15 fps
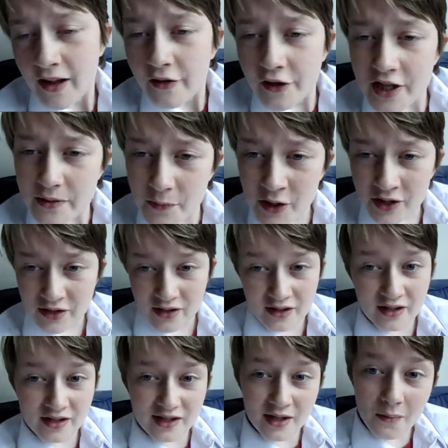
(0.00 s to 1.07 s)
This means that
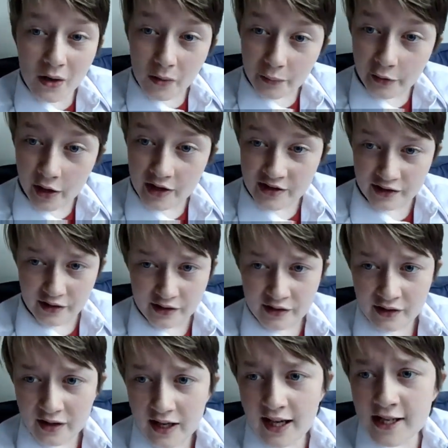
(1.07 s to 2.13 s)
at similar prices,
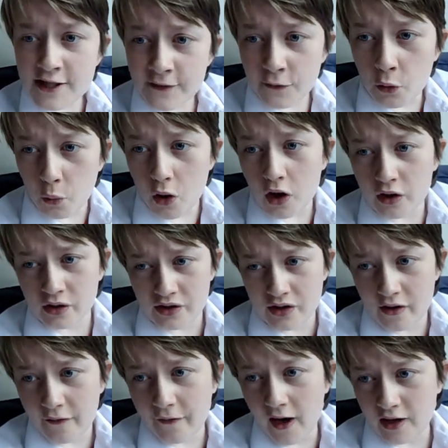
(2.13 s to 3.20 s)
each of the workers in
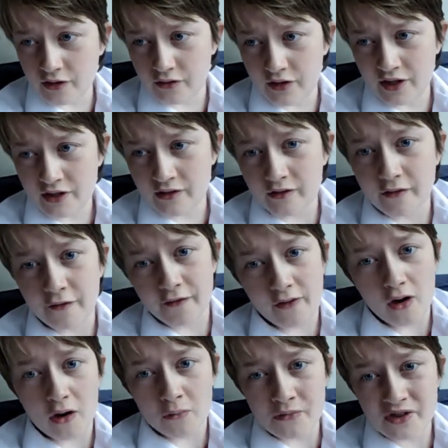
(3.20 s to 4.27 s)
the factories,
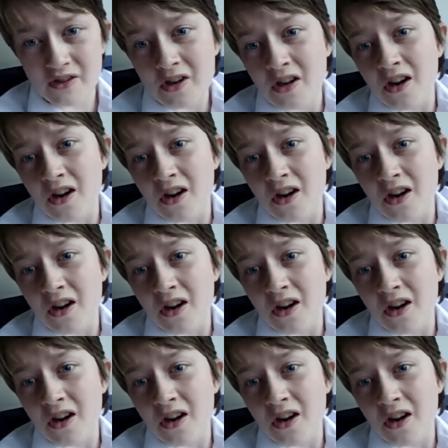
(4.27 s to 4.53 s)
farms,